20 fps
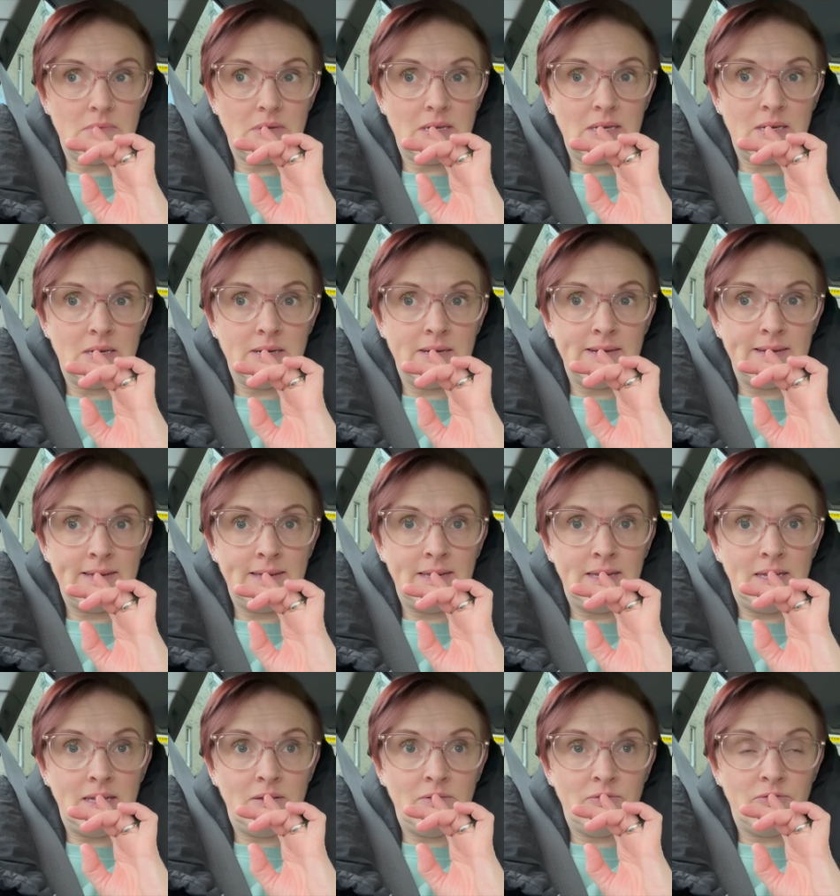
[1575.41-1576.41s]

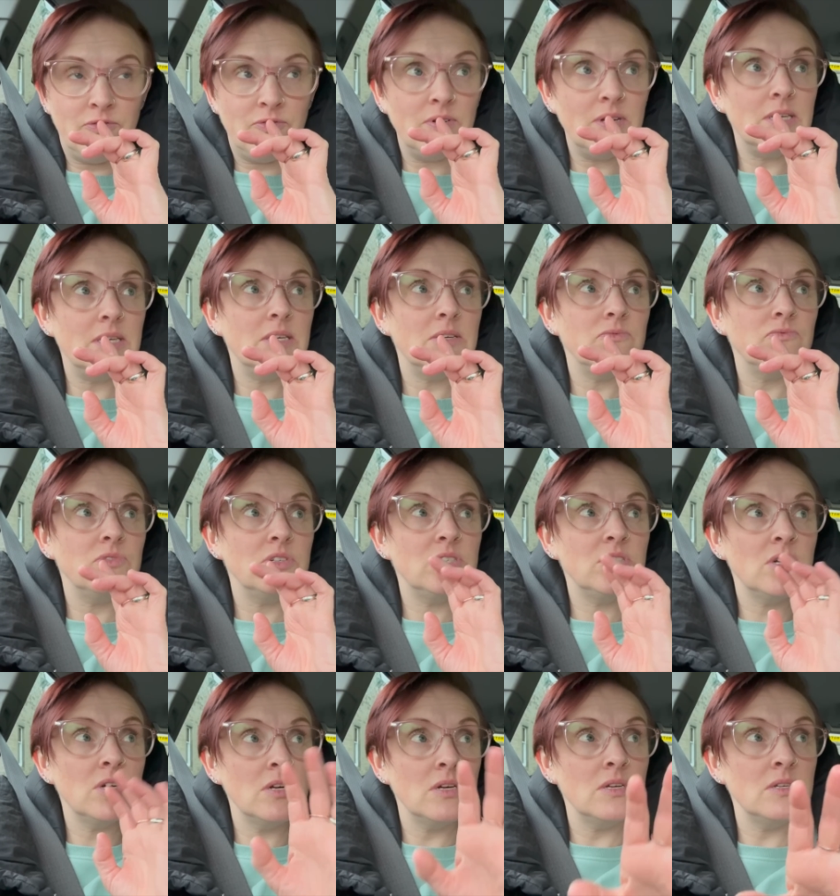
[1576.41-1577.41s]
I've
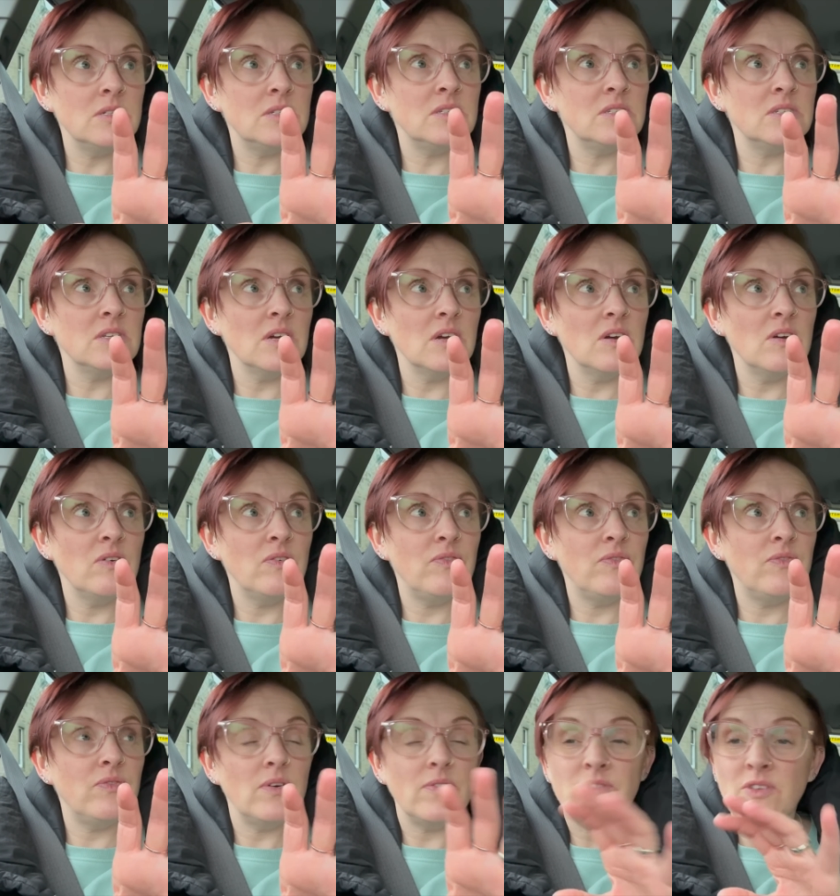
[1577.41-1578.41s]
returned
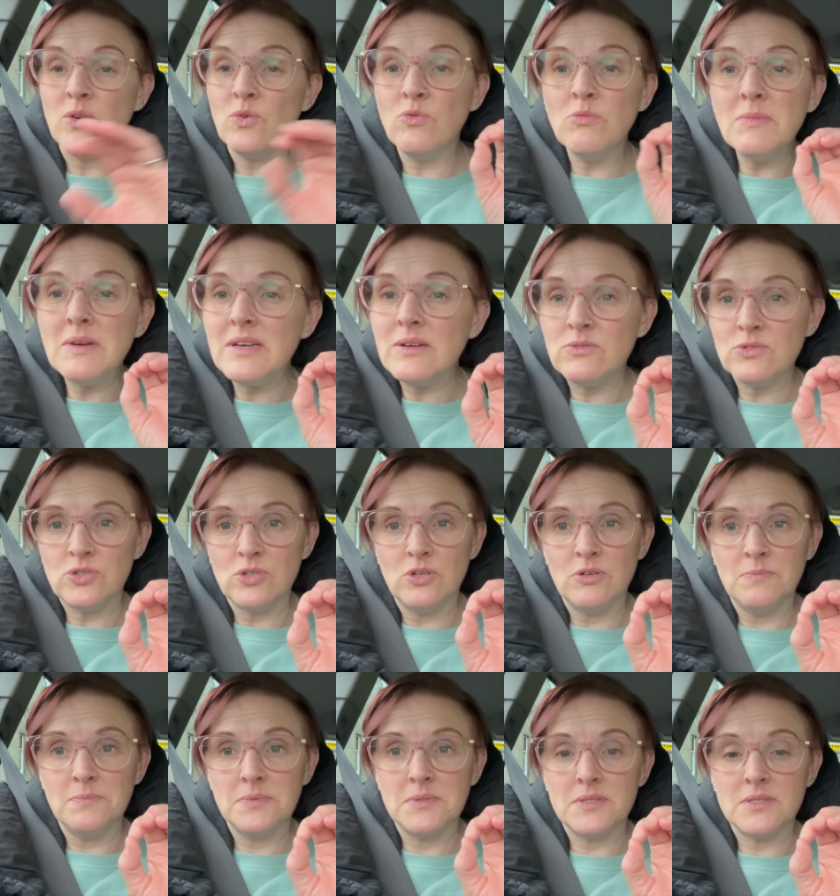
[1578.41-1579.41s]
stuff. I've done all my little
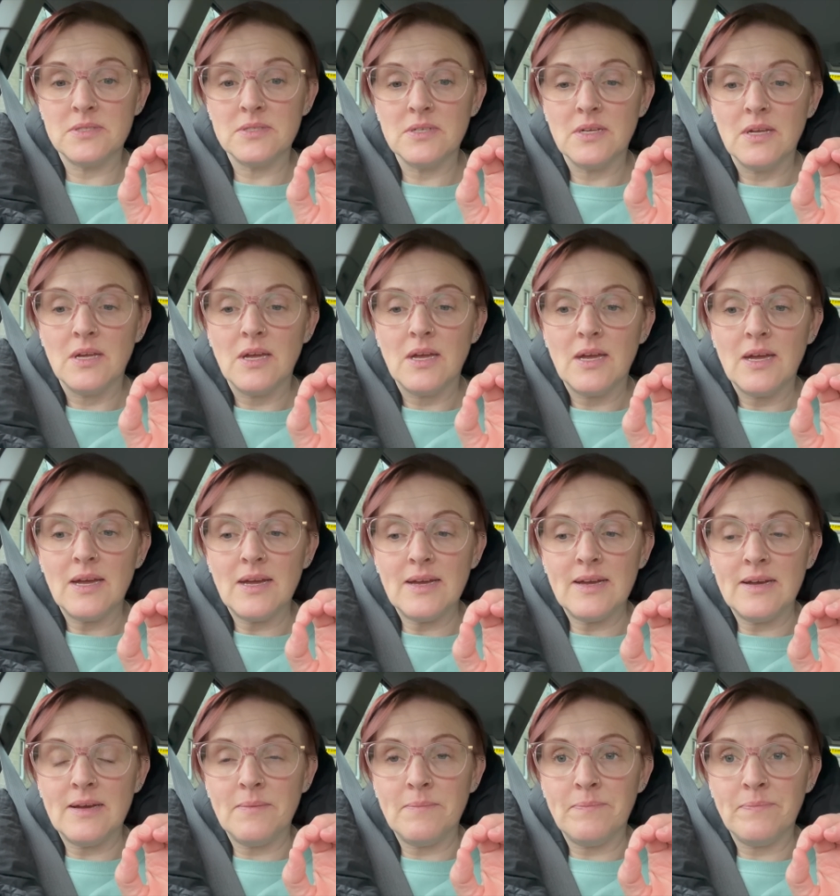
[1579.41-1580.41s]
jobs.
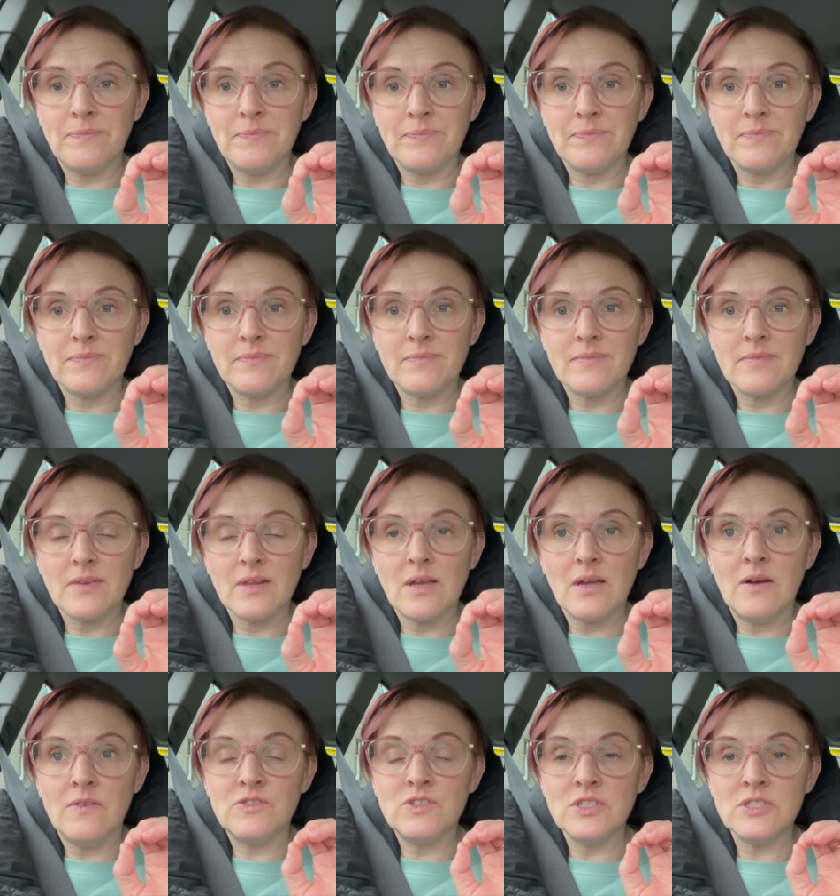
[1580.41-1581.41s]
Um,
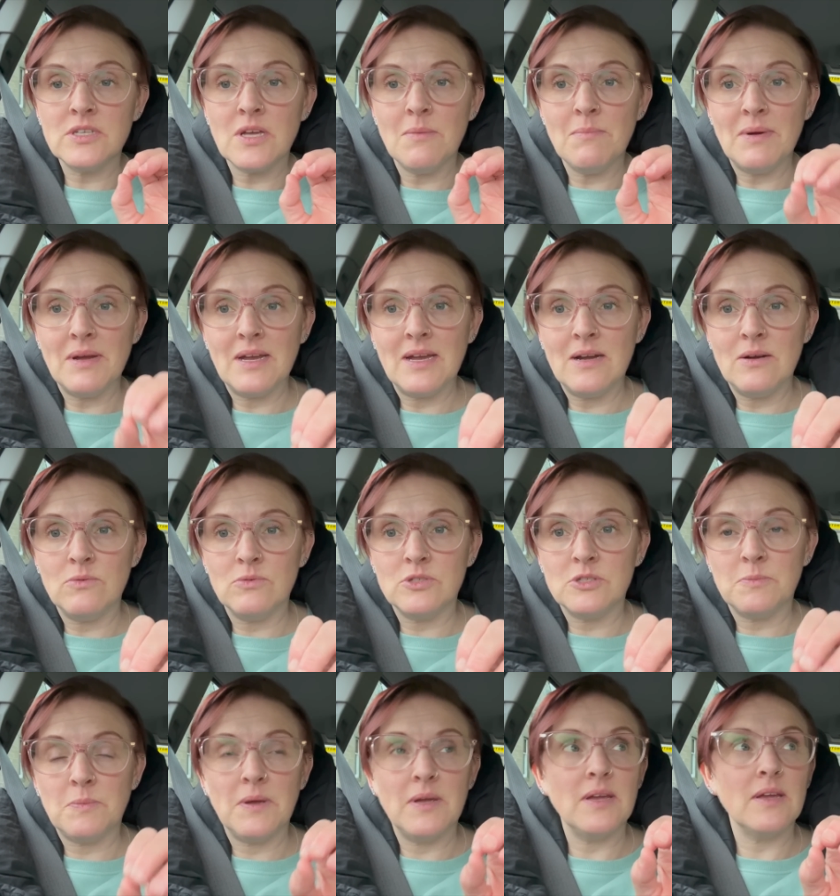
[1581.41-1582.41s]
I've just come back out
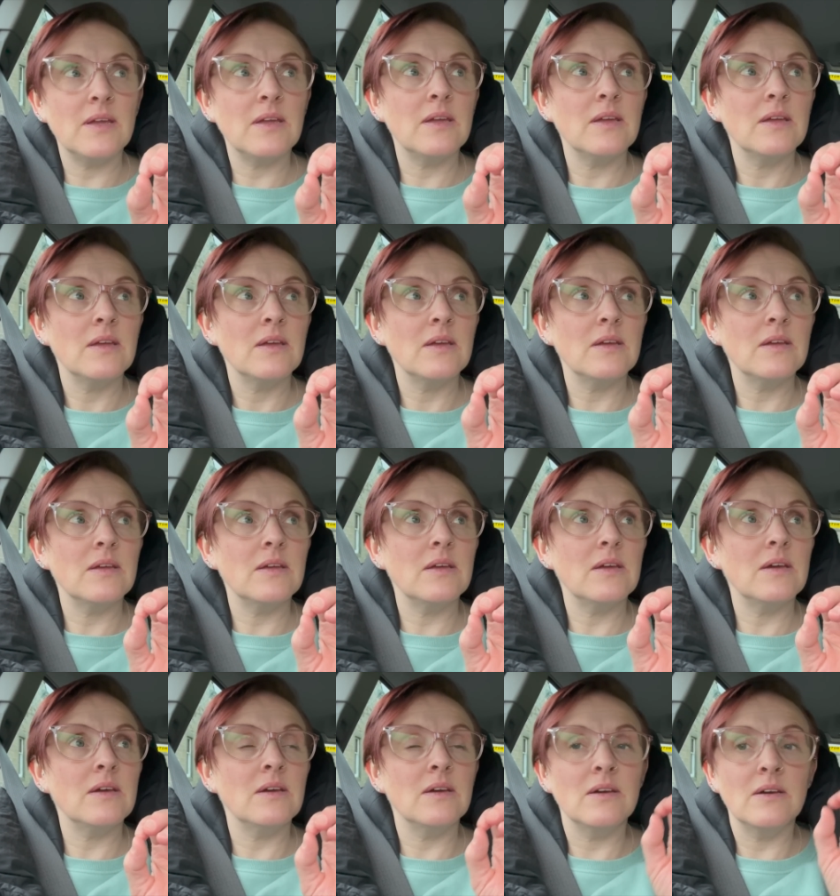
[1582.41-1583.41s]
to pick.
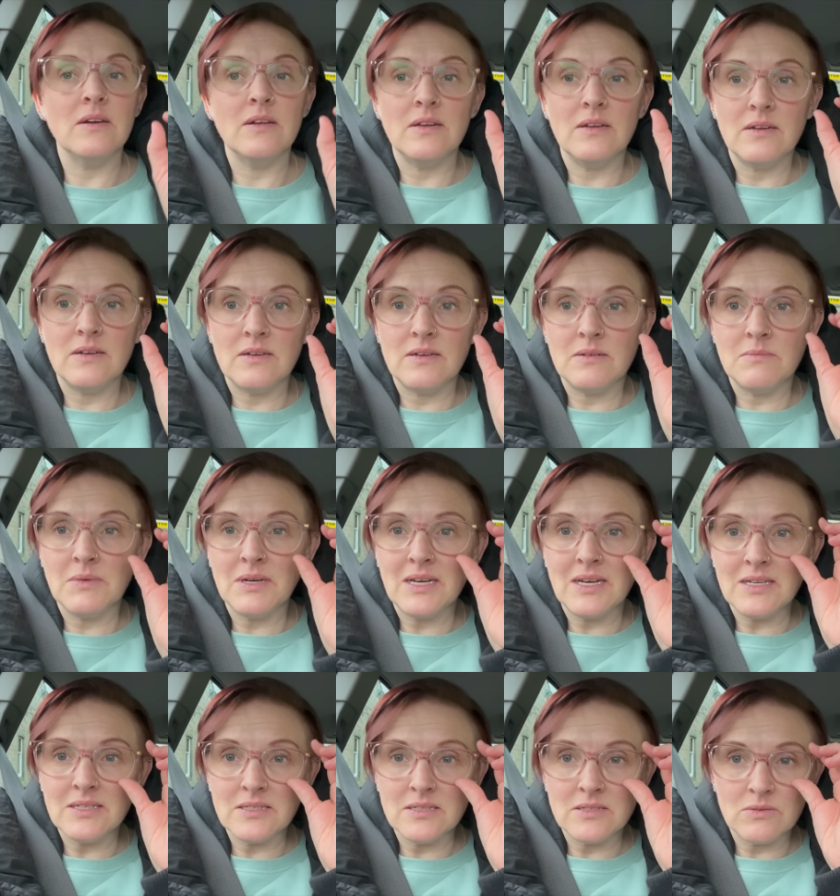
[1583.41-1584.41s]
Uh, my
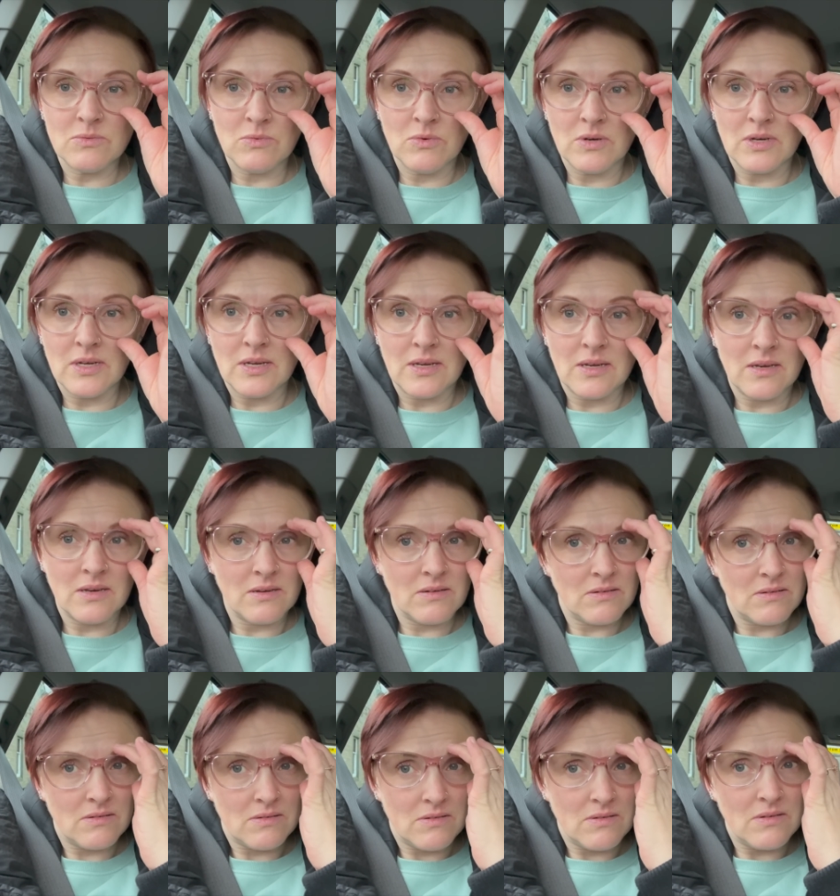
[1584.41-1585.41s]
glasses are wonky.
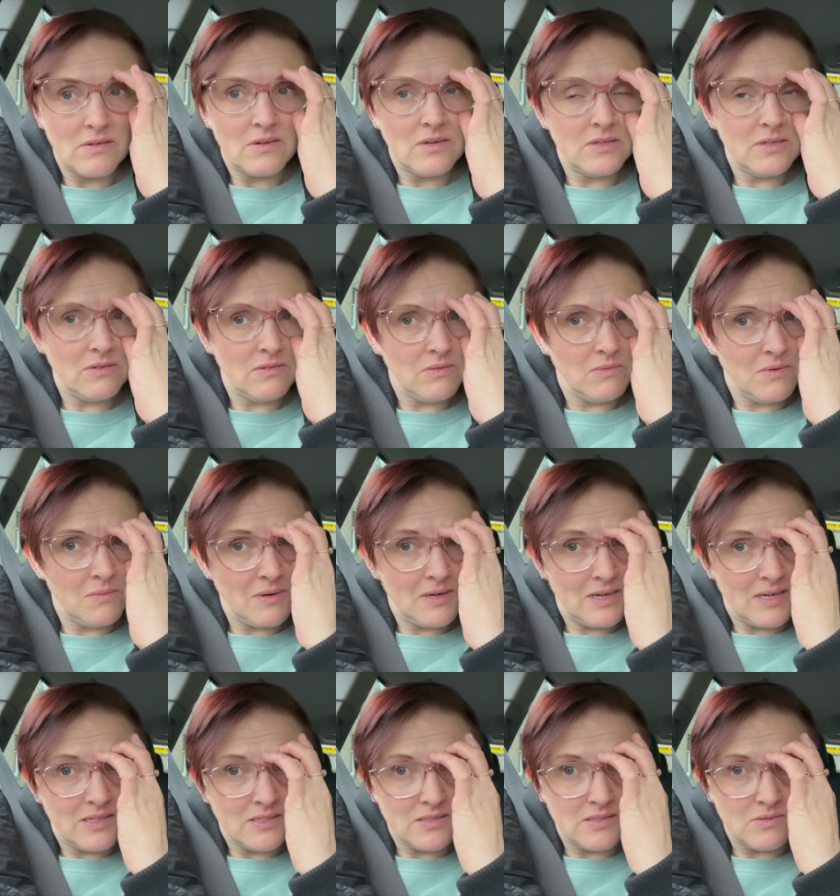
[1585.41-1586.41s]
I don't know why my
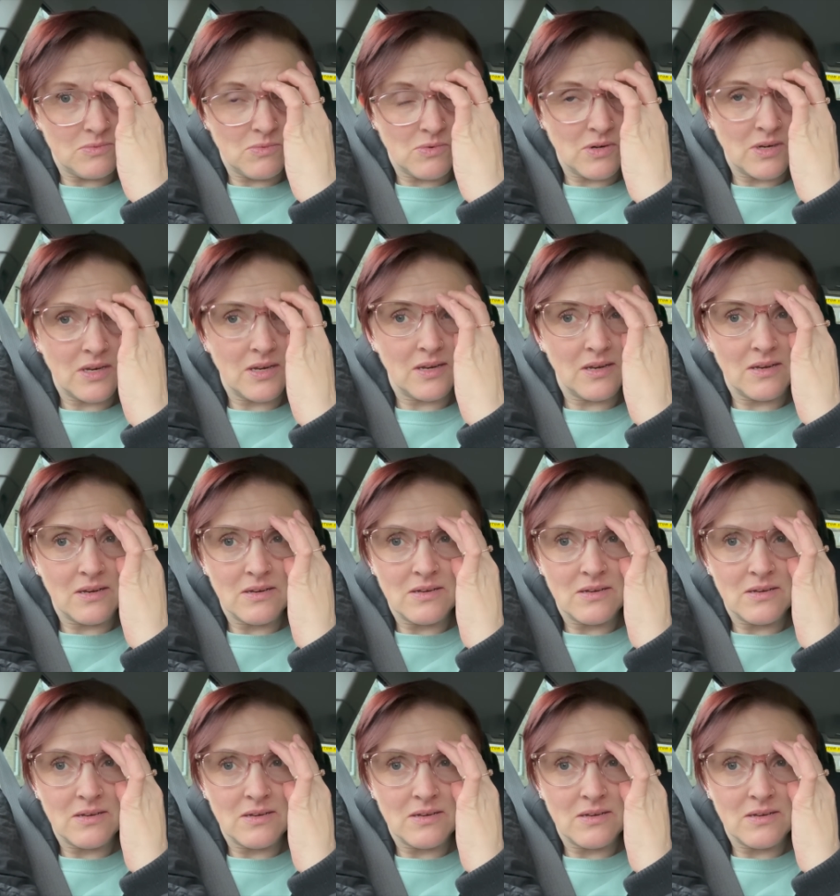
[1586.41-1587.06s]
glasses are wonky.